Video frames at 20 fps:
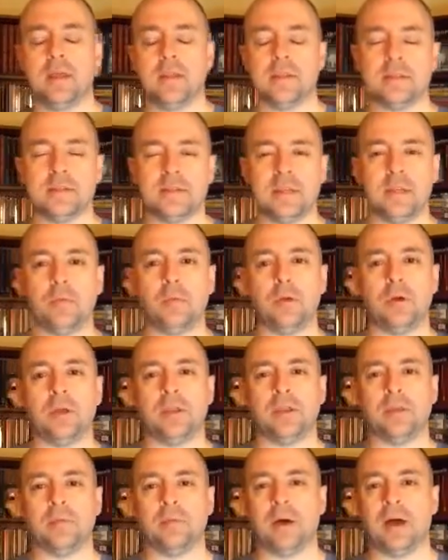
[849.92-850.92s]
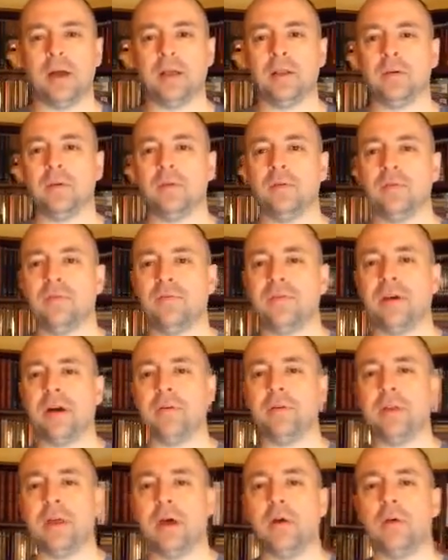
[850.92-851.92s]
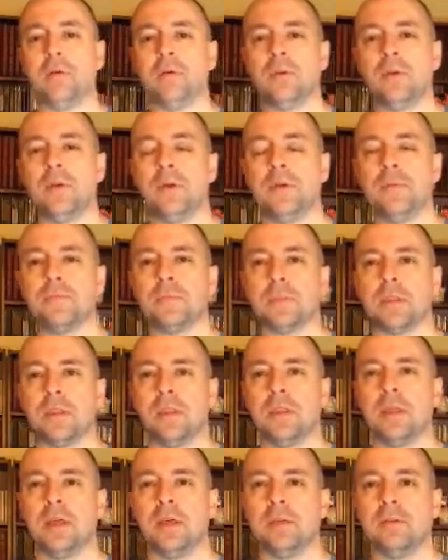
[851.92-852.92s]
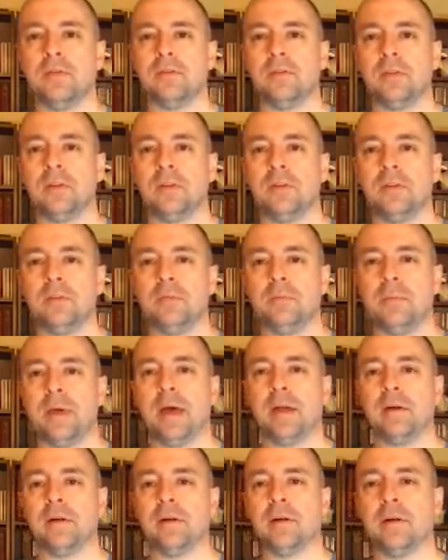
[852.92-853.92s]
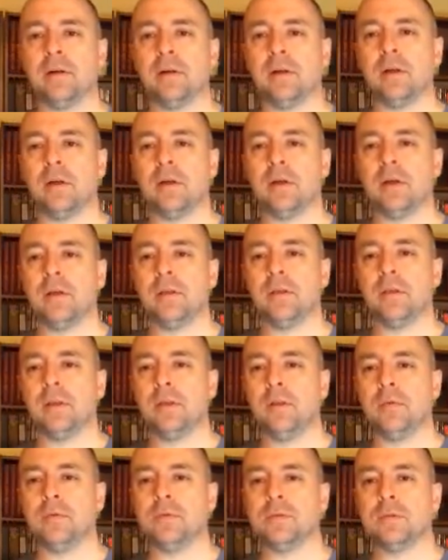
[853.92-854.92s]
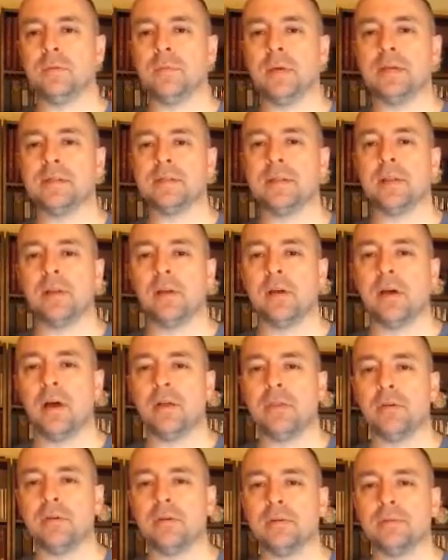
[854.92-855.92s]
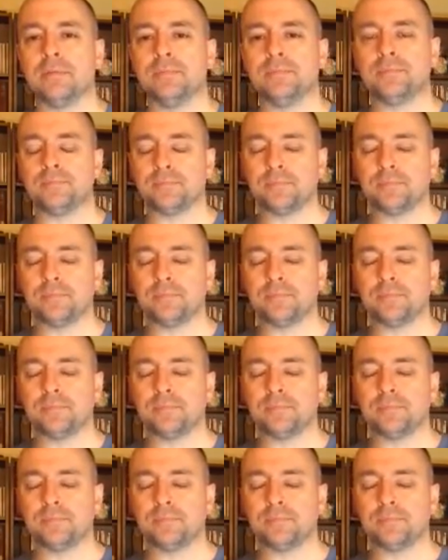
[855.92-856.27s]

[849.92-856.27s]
The same way that Milo found out that it didn't matter that he was the best-selling author